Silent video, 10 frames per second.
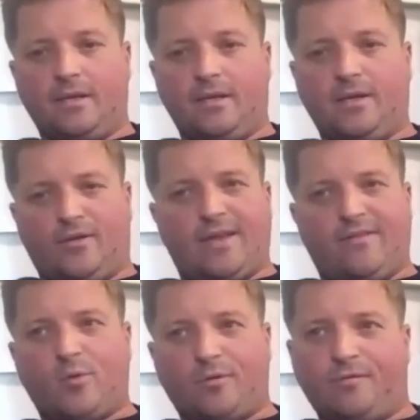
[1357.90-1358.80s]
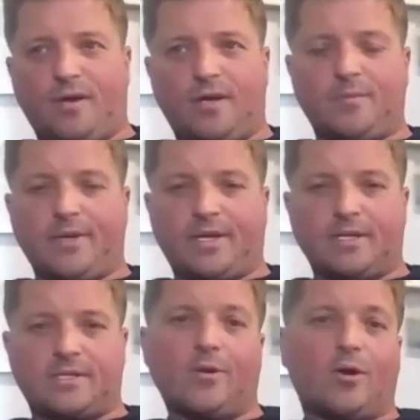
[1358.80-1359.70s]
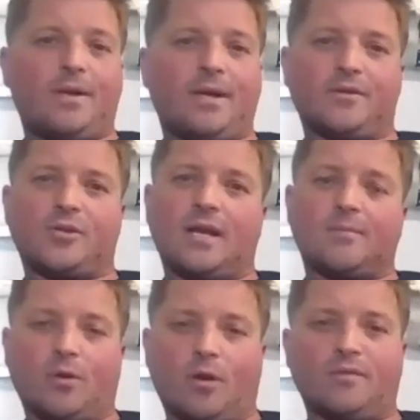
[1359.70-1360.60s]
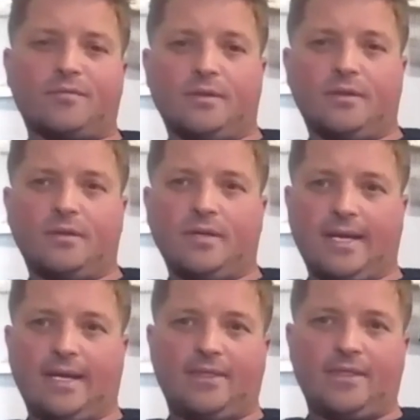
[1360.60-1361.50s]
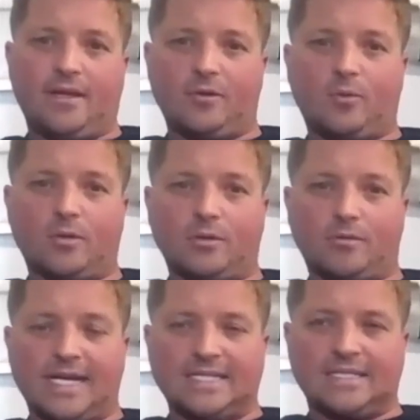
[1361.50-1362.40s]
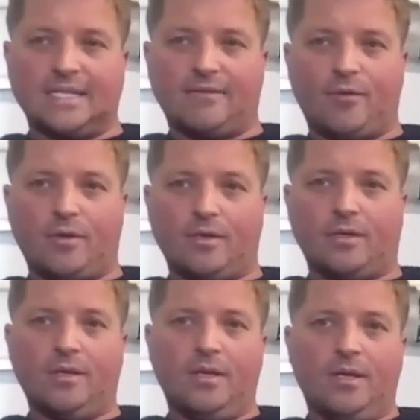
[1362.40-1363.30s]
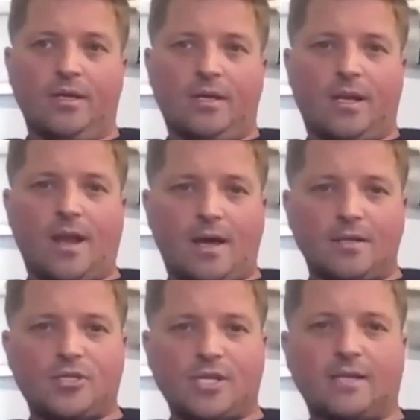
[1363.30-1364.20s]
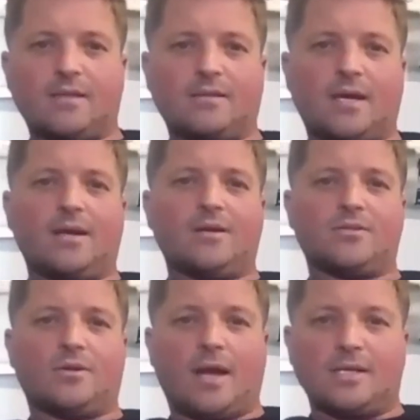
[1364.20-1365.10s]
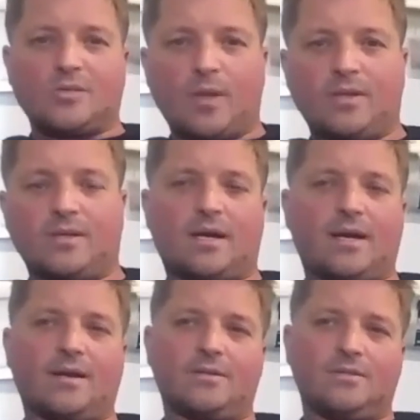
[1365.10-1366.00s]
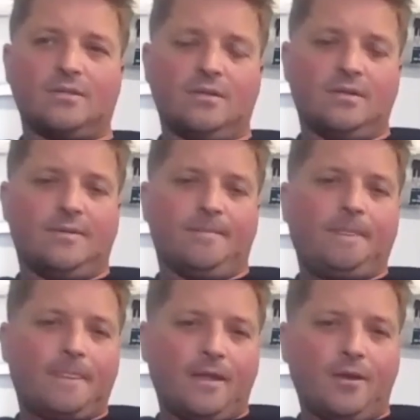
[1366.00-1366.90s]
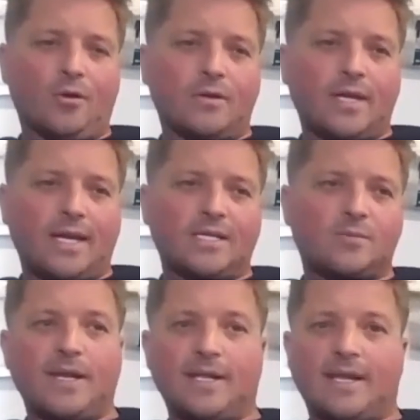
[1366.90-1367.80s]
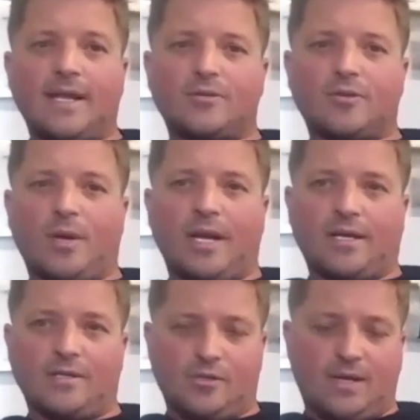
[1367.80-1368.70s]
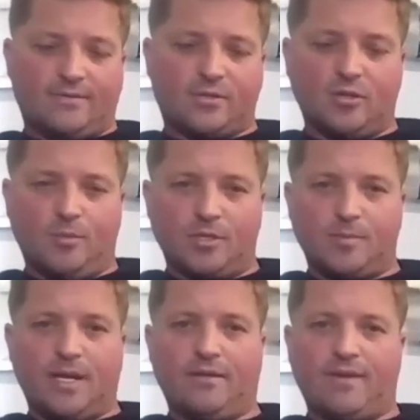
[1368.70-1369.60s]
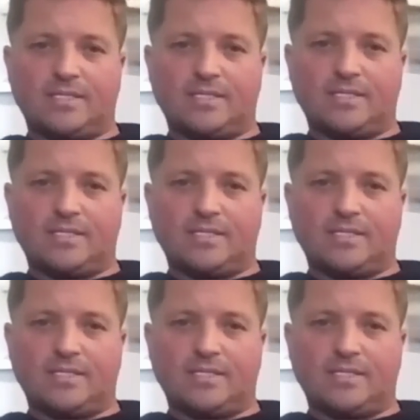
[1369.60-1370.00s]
you know, they have more fun because they go up and down the track more often. And I think in the world of racing, if you can not shake the tires or not spin the tires, you're okay spending that extra money, because you have so much money invested.